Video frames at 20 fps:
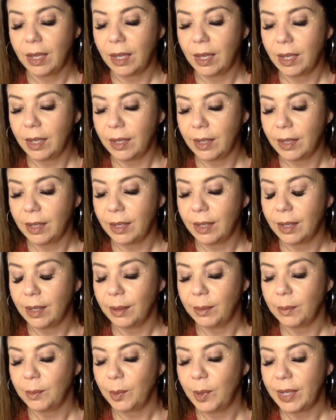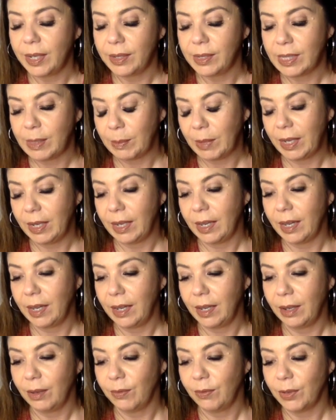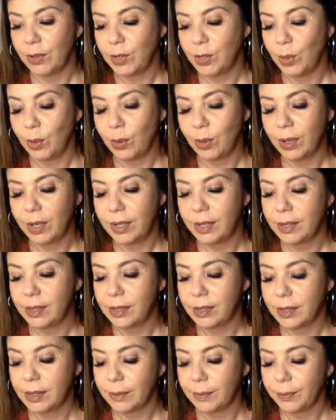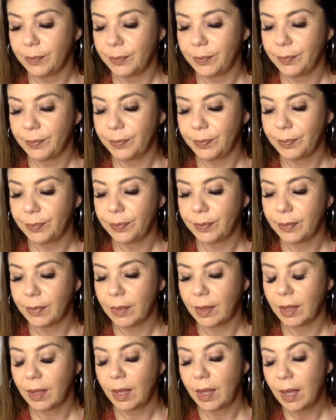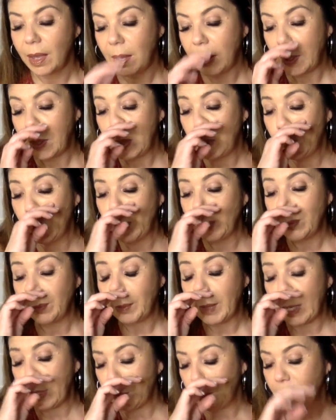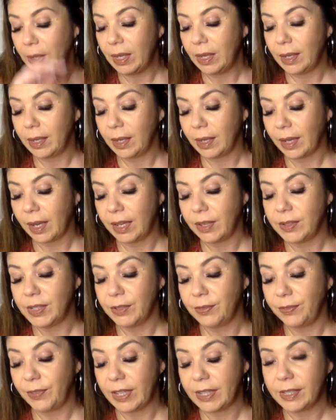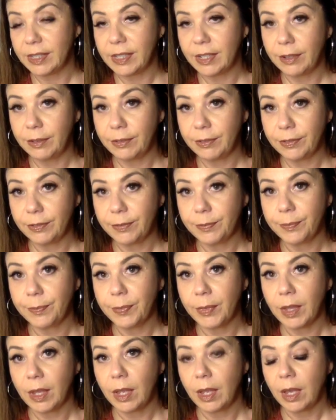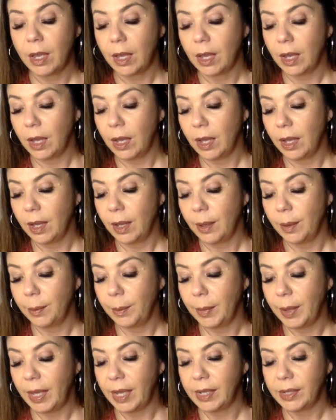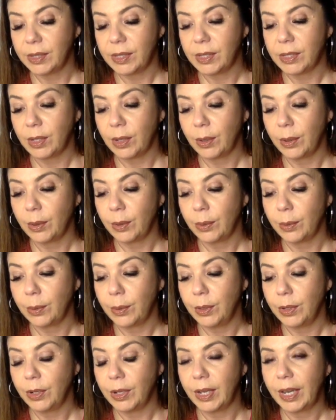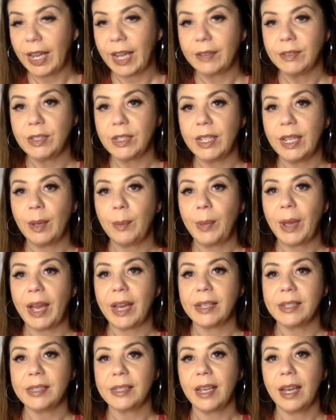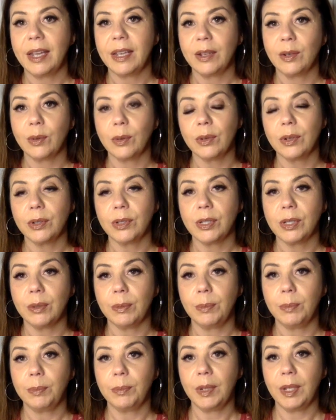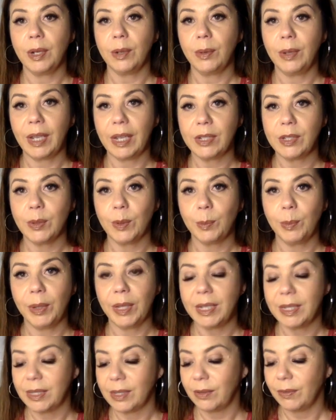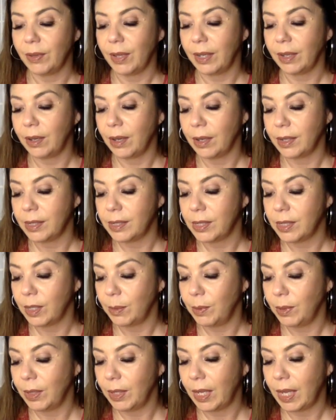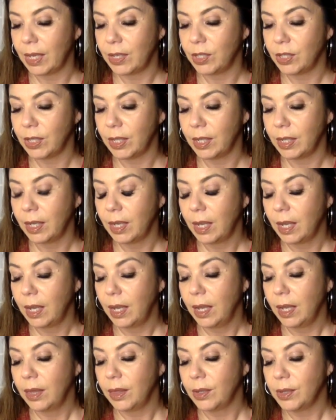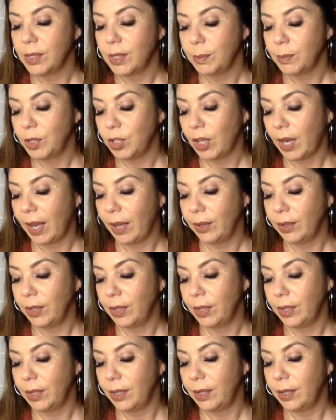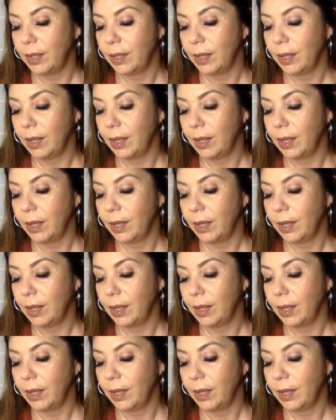What else am I getting for Taurus? You both might be kind of defensive. And so you're going to have to get past that in order to, you know, get to a place of like honest communication. There's some childhood